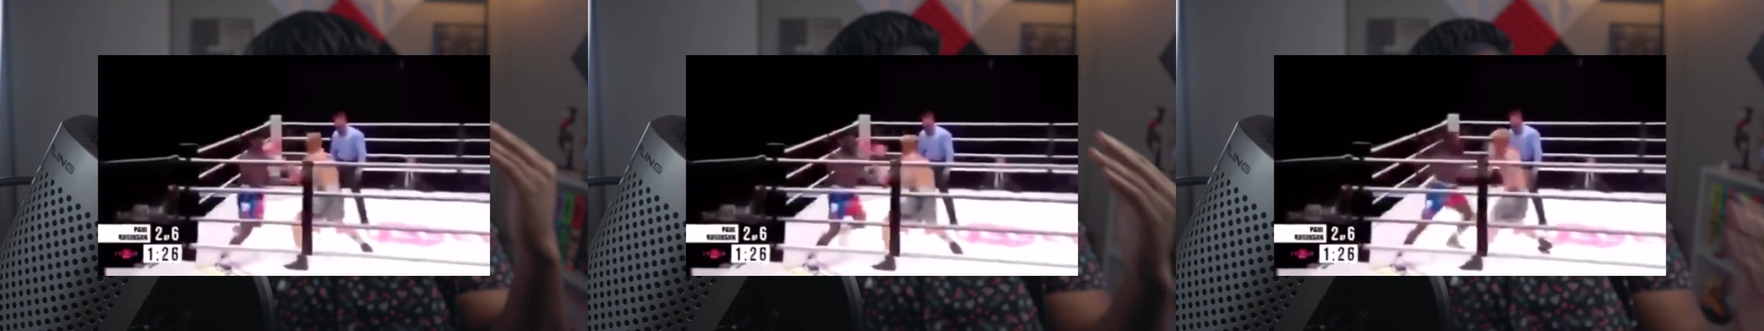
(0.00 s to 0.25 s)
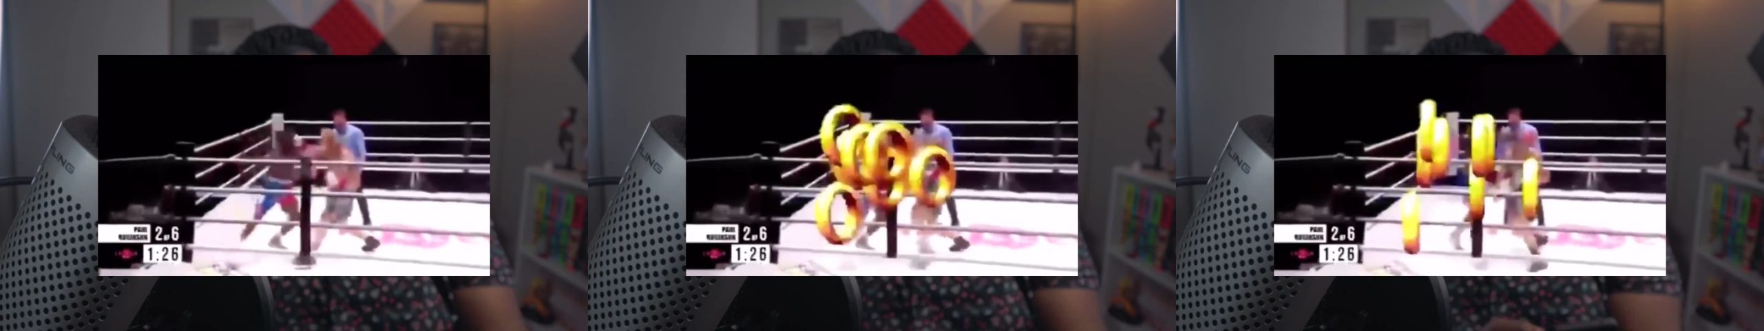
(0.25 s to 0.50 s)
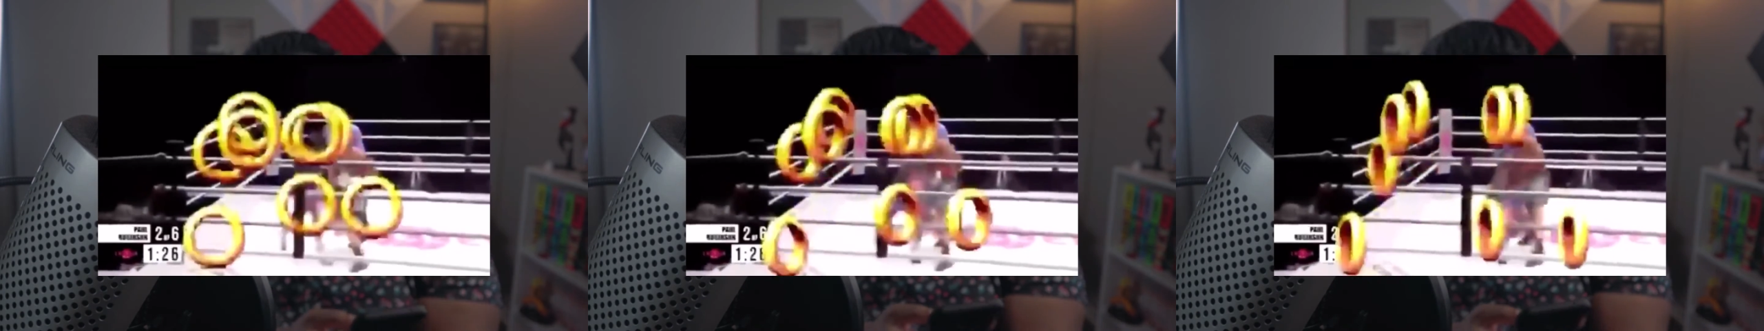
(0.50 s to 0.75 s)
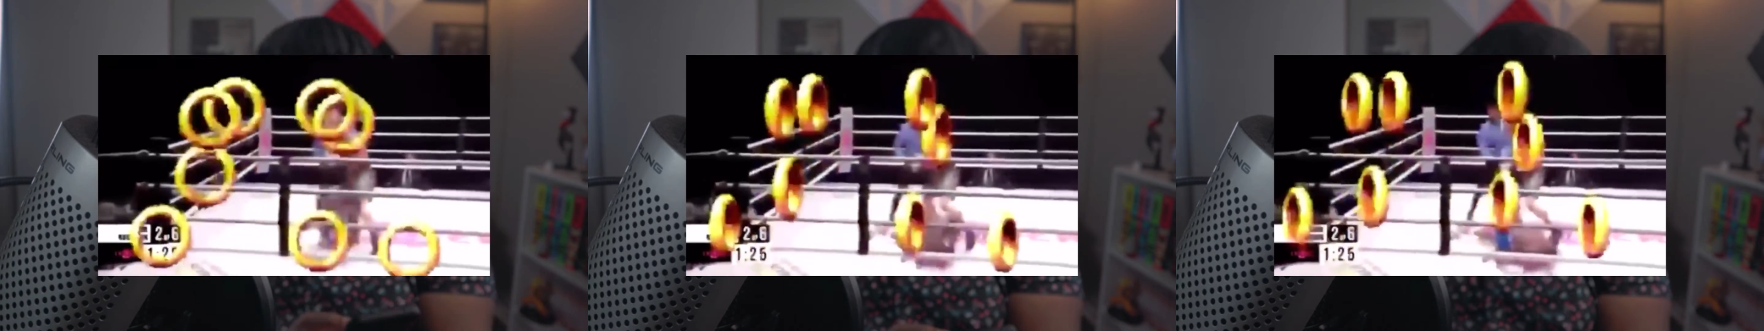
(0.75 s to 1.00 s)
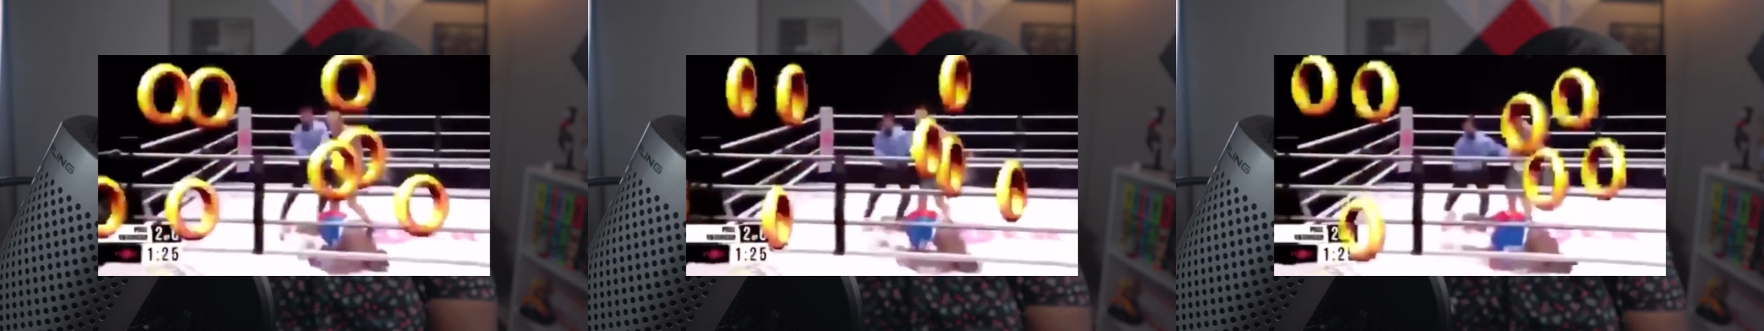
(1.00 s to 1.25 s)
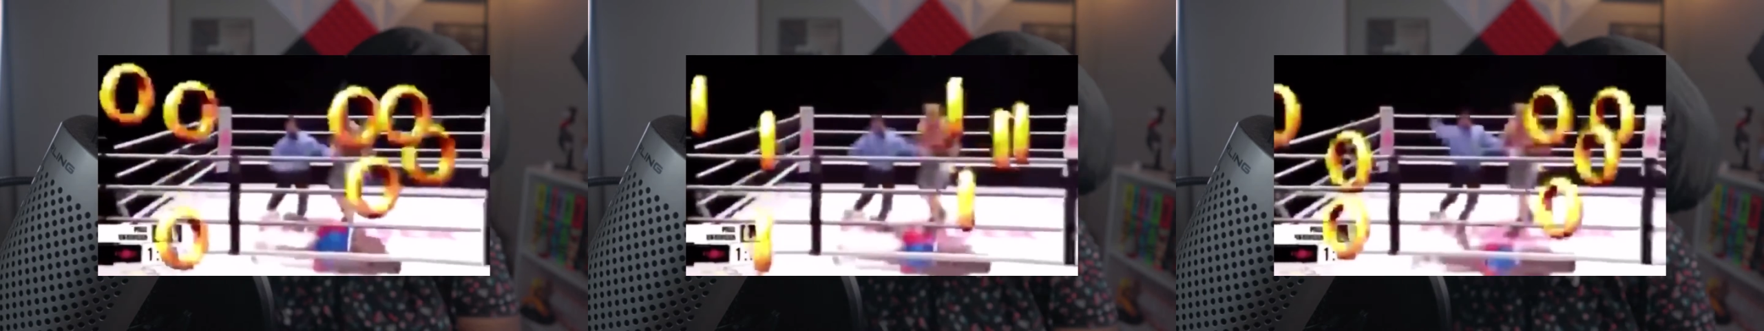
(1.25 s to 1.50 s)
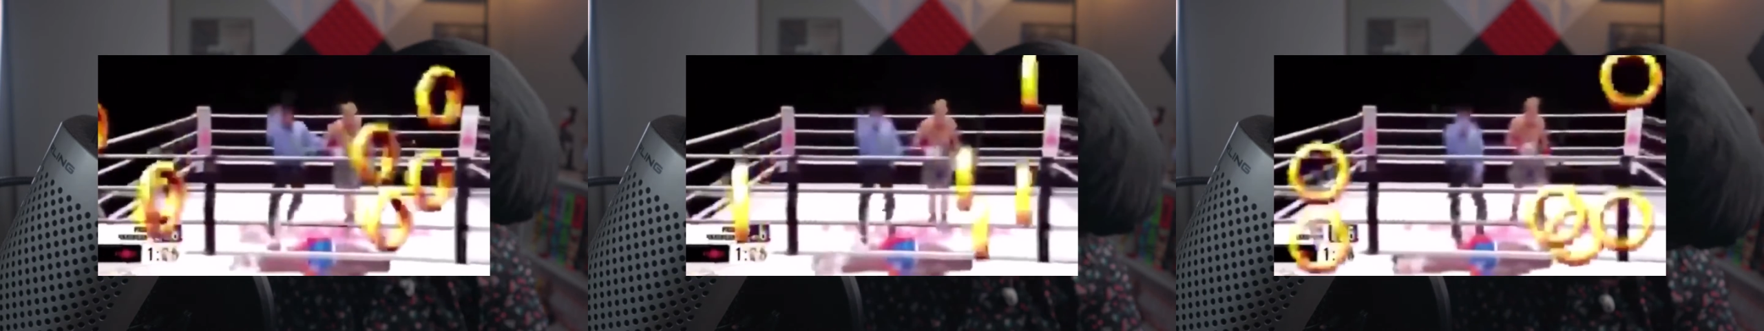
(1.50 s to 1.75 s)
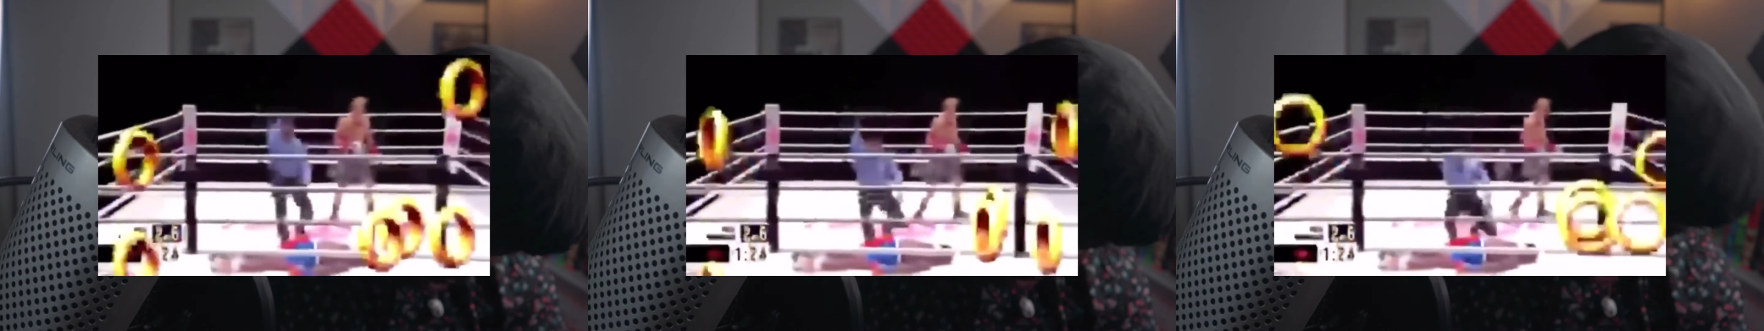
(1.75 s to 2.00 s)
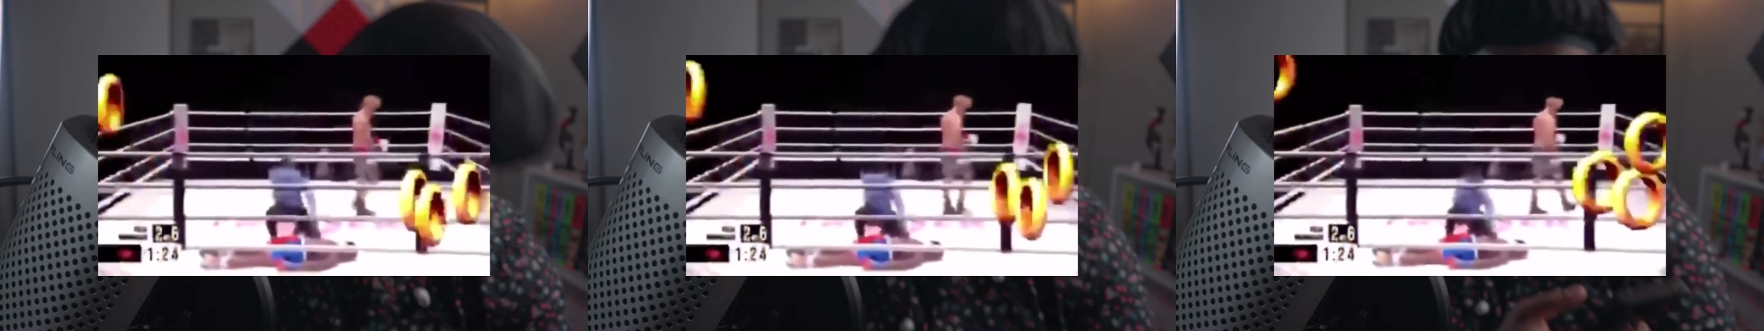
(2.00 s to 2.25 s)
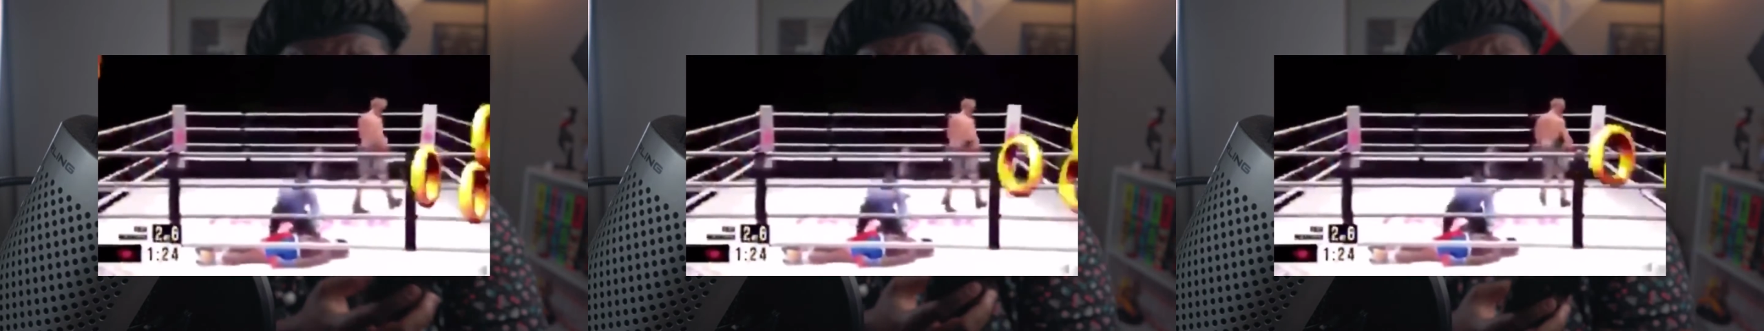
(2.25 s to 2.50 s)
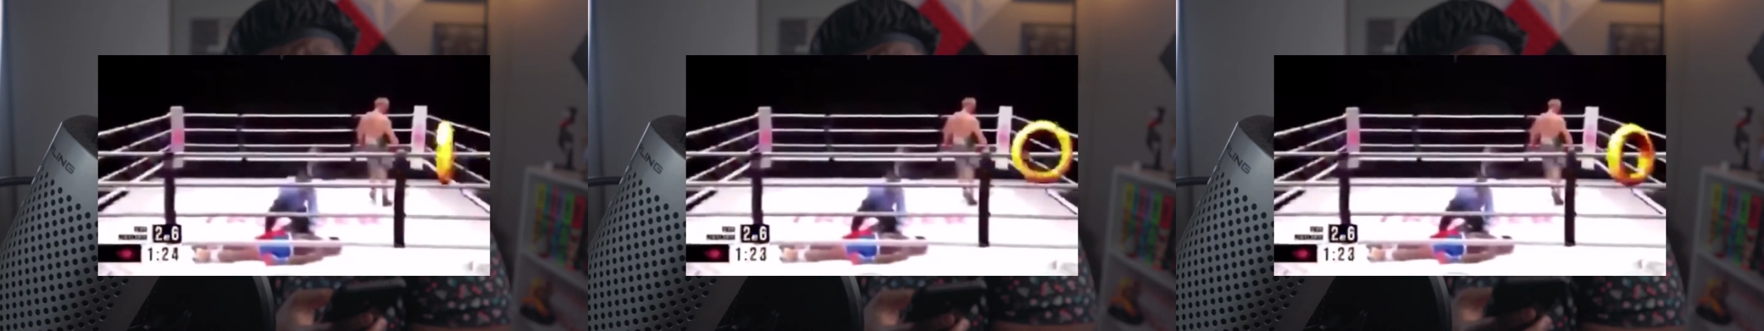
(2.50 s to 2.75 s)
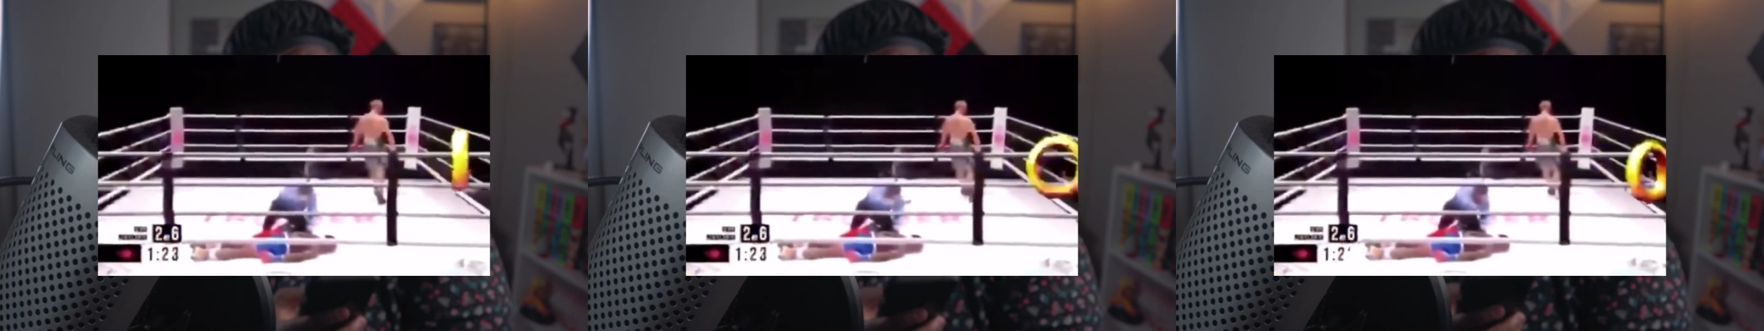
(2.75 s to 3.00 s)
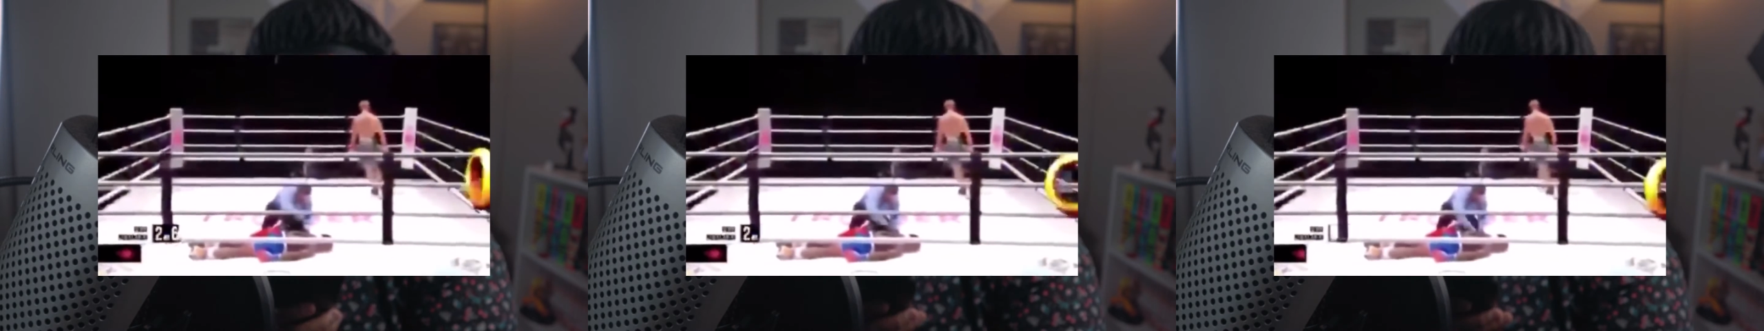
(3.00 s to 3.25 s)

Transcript: [unreadable: no face in view]